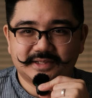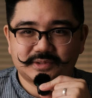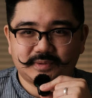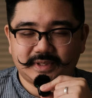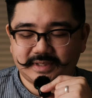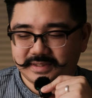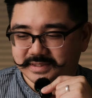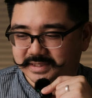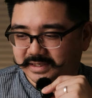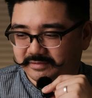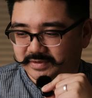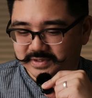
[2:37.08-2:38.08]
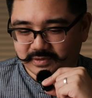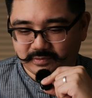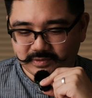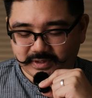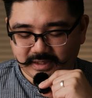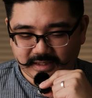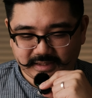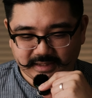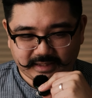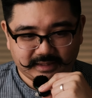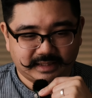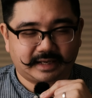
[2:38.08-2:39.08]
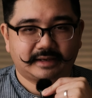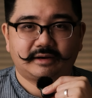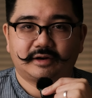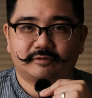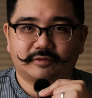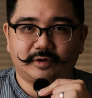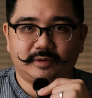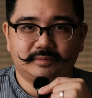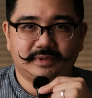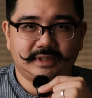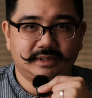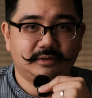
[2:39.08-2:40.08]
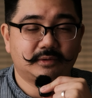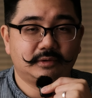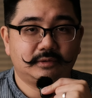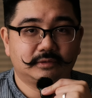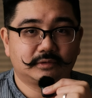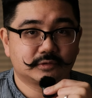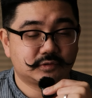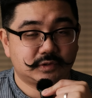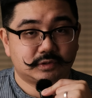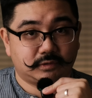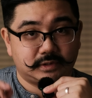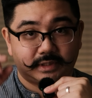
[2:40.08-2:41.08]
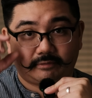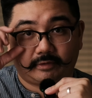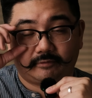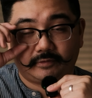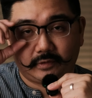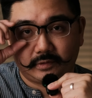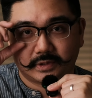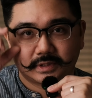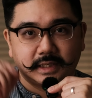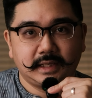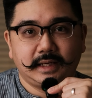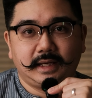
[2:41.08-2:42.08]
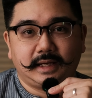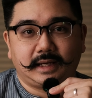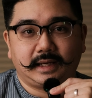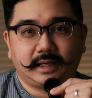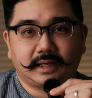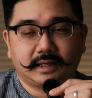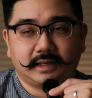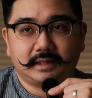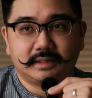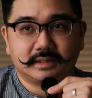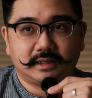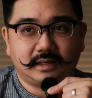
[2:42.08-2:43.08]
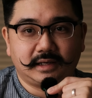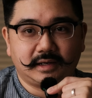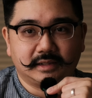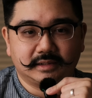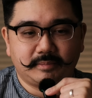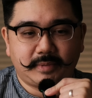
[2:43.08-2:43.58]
this one is kind of its own unique thing. I got it from the local grocery store, the Save on Foods, and the